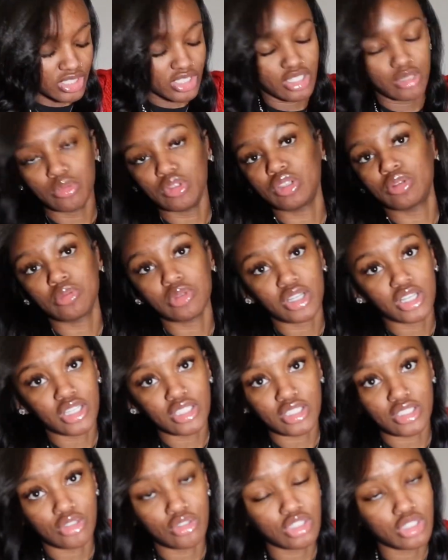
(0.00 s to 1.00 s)
The lip
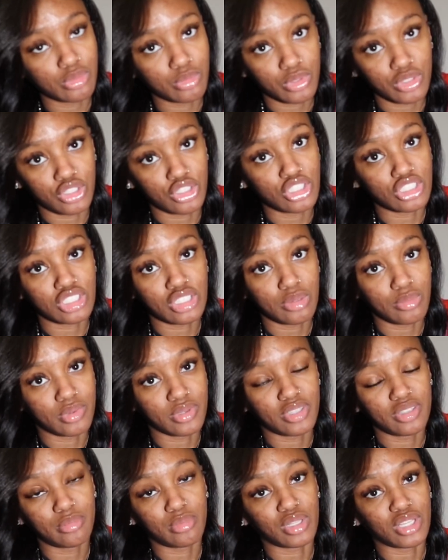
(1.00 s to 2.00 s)
gloss, I only usually
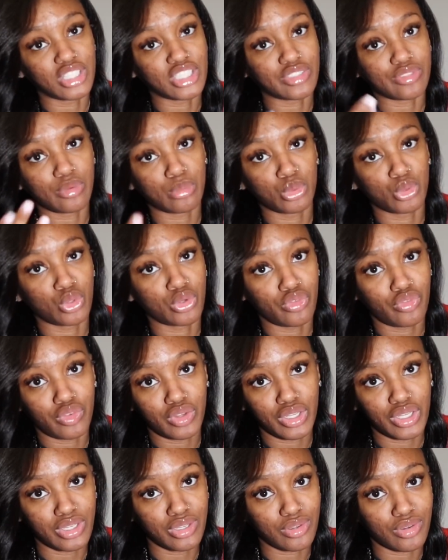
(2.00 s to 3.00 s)
wear lip gloss if I'm doing a
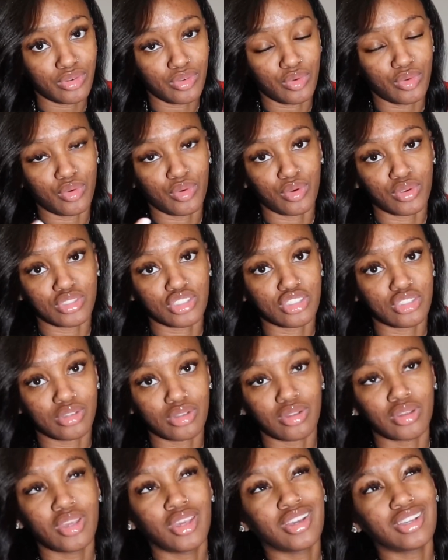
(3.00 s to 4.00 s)
video or
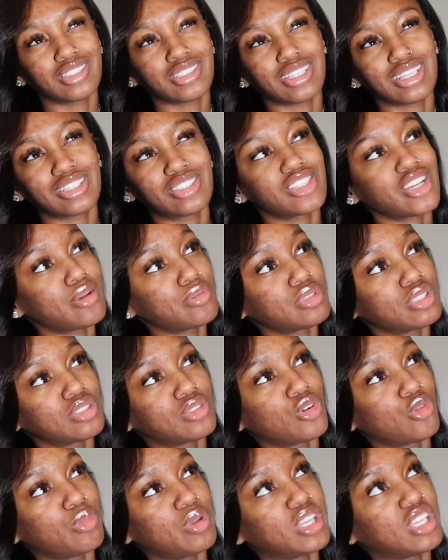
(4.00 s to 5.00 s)
so. But like, chapstick
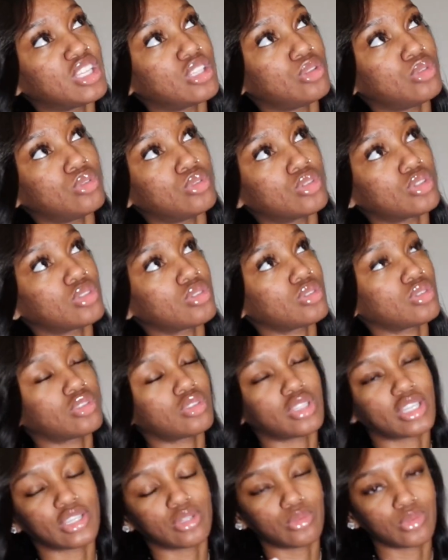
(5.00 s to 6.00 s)
don't make it look
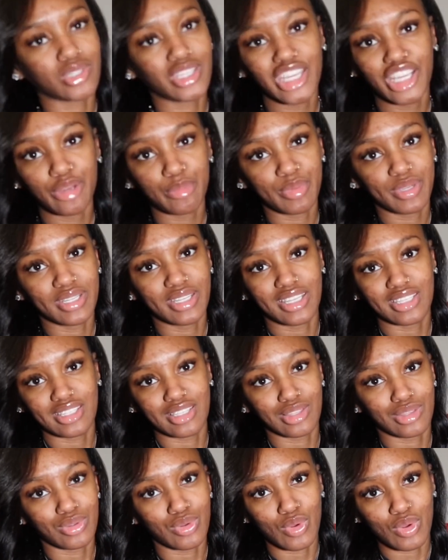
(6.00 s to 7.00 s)
like on camera, it
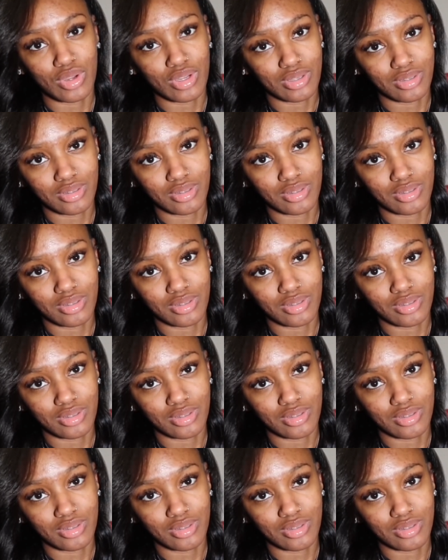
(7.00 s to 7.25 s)
doesn't look